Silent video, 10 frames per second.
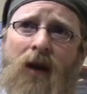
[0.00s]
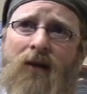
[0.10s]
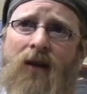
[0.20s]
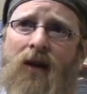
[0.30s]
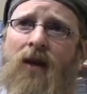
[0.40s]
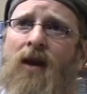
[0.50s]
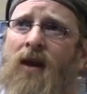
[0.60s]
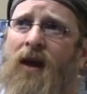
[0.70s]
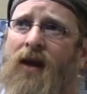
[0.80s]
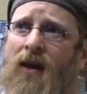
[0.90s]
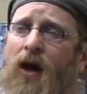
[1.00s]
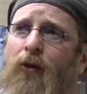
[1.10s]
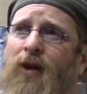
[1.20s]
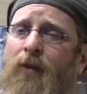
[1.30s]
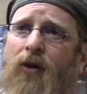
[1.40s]
And
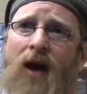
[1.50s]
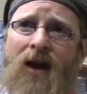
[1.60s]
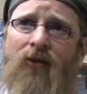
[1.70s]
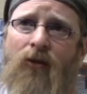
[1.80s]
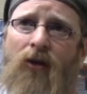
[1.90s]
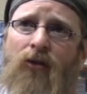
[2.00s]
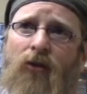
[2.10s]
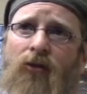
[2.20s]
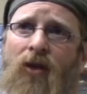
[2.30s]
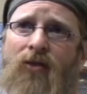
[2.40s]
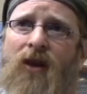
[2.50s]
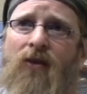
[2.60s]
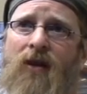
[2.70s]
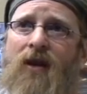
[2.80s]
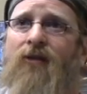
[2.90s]
under democratic structures, the
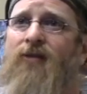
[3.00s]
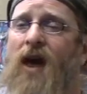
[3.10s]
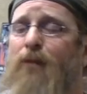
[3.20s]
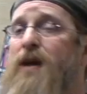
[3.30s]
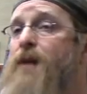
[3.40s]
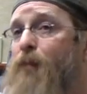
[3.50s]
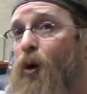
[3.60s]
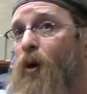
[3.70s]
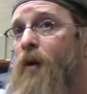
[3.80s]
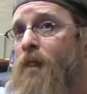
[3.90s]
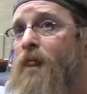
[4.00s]
theory is that people